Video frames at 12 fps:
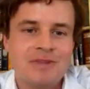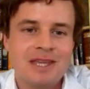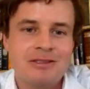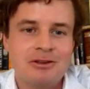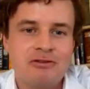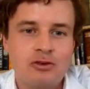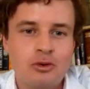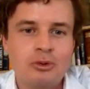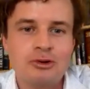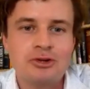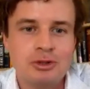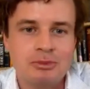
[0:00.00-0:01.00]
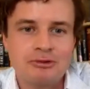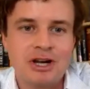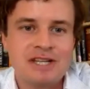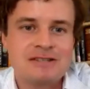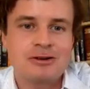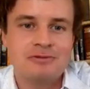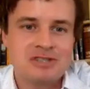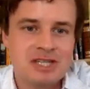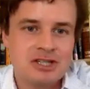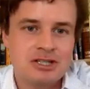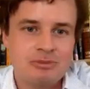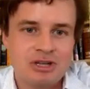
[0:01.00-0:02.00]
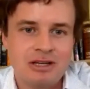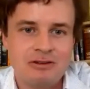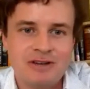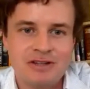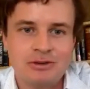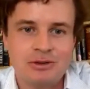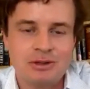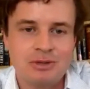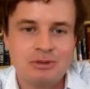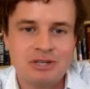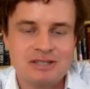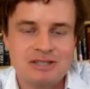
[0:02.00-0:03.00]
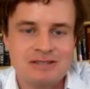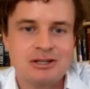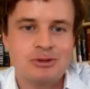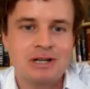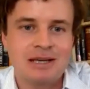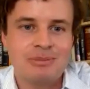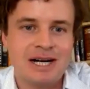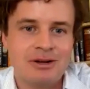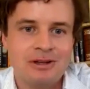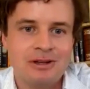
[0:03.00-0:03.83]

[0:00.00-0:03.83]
The formal human rights conversation in Burkina Faso at the moment is totally about